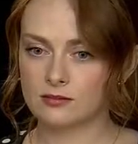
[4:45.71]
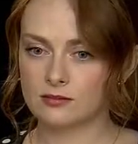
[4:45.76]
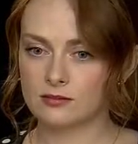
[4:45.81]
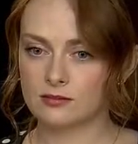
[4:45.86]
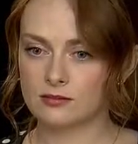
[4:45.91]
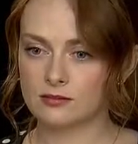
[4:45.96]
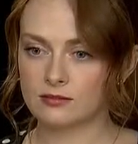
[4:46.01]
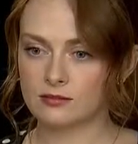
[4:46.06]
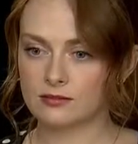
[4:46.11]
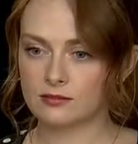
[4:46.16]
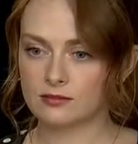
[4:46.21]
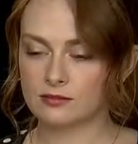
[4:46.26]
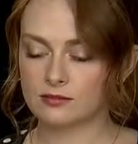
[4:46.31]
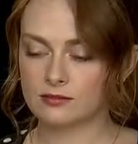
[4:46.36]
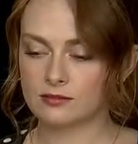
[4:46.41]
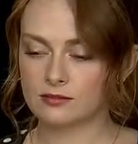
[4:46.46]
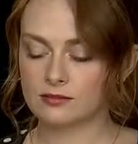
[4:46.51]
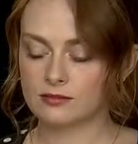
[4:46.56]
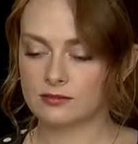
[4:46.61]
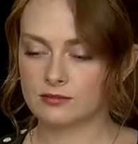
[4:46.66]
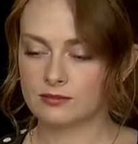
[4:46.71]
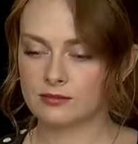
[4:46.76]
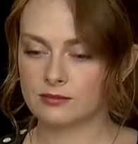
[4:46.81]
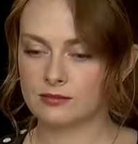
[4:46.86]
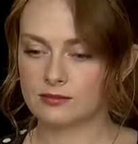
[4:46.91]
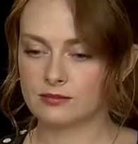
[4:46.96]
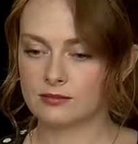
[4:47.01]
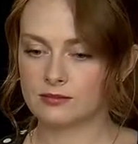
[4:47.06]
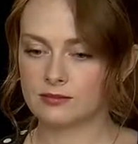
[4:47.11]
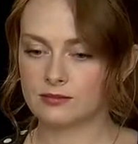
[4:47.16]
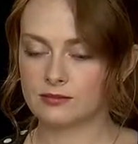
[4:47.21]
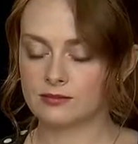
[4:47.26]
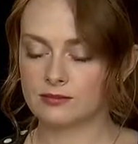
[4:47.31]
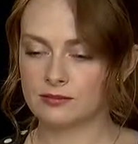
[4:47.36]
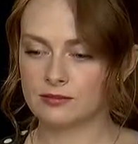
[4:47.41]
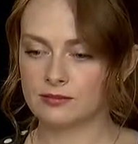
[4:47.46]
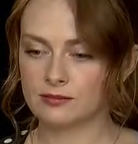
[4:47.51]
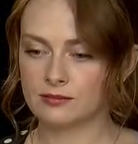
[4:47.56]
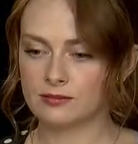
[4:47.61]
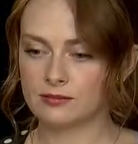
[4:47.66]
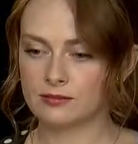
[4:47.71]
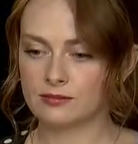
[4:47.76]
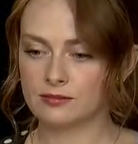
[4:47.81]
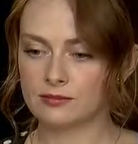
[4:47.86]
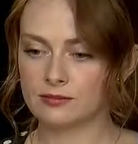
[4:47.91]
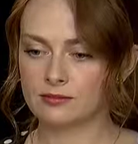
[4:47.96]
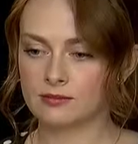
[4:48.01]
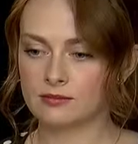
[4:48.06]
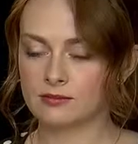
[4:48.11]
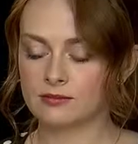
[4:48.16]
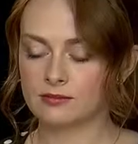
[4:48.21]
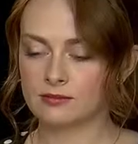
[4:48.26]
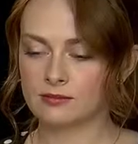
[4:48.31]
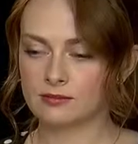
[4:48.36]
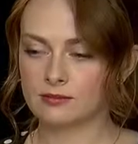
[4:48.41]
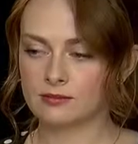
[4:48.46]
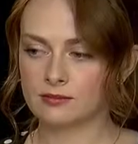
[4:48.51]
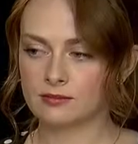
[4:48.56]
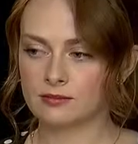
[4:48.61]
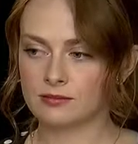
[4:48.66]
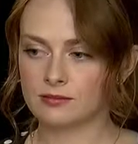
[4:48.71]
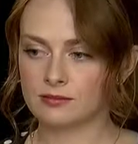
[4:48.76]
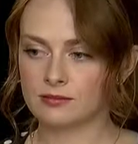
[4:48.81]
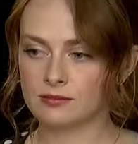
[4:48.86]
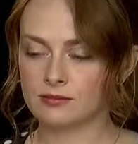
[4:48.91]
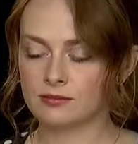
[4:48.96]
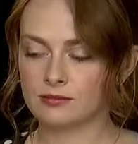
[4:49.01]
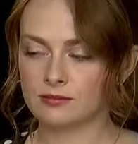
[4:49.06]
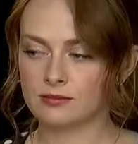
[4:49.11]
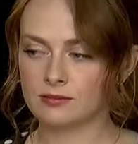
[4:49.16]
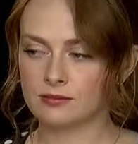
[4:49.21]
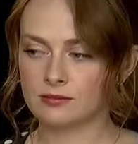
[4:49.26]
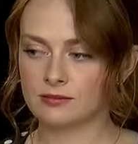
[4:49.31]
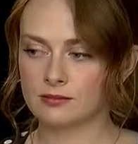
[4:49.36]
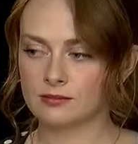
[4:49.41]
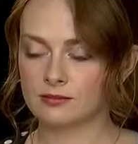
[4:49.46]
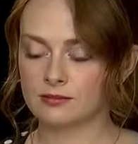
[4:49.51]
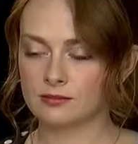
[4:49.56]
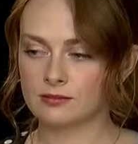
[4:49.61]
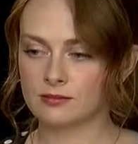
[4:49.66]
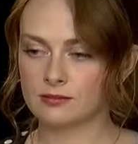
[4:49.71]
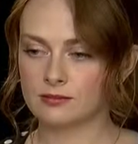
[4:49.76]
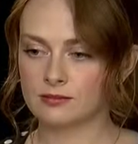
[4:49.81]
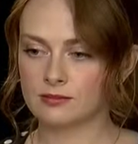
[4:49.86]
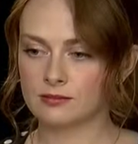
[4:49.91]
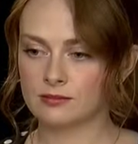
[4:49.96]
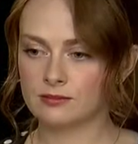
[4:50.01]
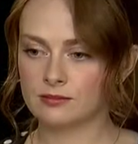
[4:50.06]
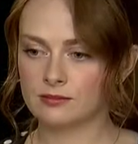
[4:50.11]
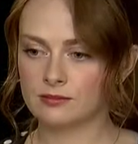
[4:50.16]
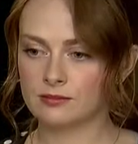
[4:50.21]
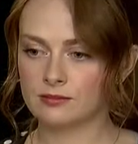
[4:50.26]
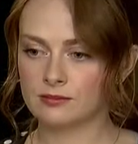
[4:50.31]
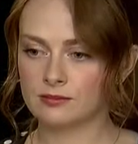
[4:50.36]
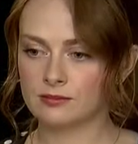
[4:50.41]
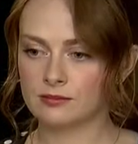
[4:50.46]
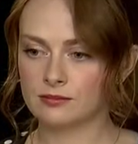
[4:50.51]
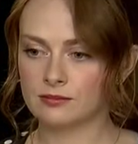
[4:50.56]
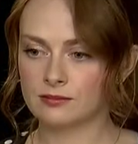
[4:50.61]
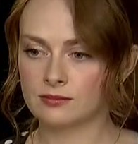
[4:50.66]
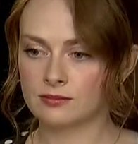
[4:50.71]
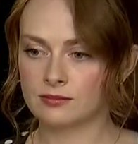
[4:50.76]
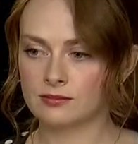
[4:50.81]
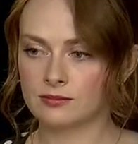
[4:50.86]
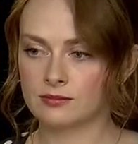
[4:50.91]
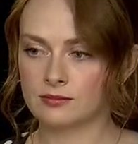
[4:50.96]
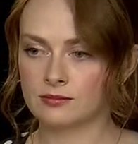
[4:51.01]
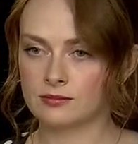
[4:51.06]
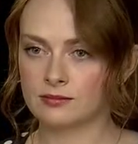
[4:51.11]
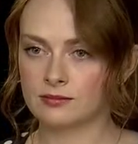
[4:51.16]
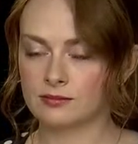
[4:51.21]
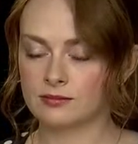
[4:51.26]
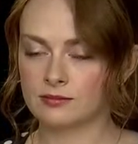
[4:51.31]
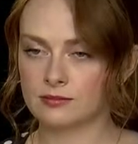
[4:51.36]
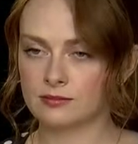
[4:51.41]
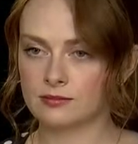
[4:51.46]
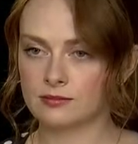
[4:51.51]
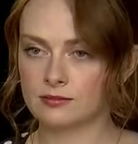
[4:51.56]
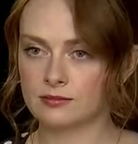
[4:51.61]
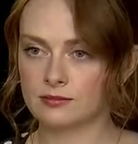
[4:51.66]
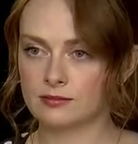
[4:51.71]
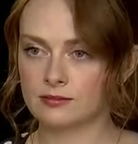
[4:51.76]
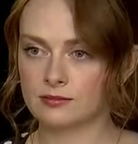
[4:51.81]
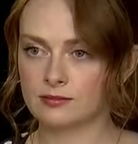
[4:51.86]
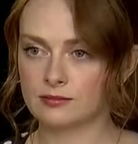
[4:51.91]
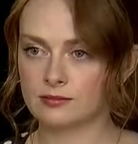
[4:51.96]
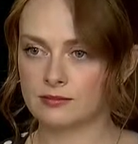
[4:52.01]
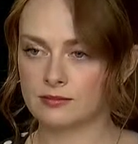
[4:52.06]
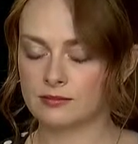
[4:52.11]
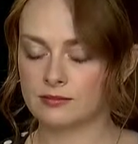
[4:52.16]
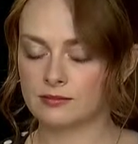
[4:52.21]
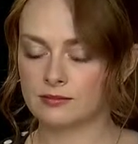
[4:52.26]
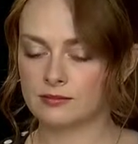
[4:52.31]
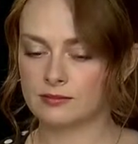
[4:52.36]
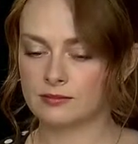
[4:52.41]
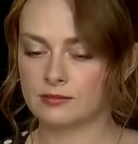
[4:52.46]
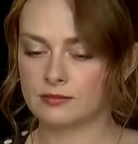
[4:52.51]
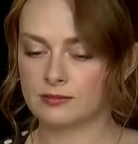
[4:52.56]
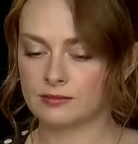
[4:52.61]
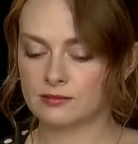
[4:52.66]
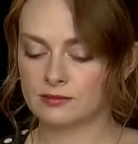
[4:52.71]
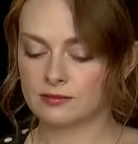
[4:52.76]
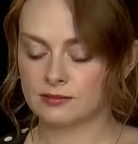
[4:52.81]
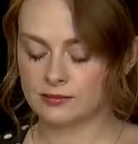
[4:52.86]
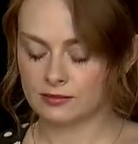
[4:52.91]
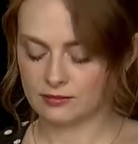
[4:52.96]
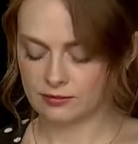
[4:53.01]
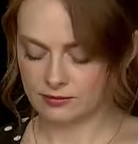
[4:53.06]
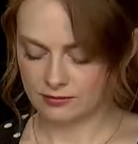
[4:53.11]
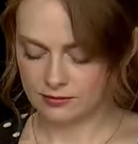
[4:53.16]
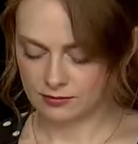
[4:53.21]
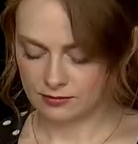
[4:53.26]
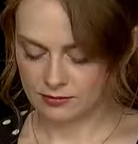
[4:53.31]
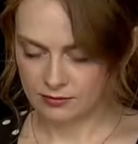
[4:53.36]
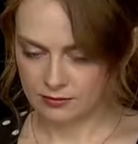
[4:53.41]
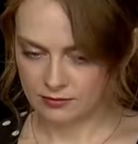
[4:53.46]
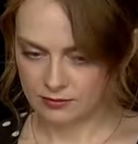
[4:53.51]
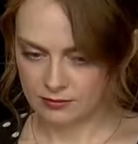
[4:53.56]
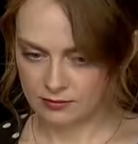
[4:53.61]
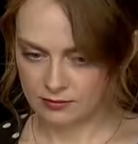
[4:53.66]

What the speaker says: No words are spoken by the person on screen.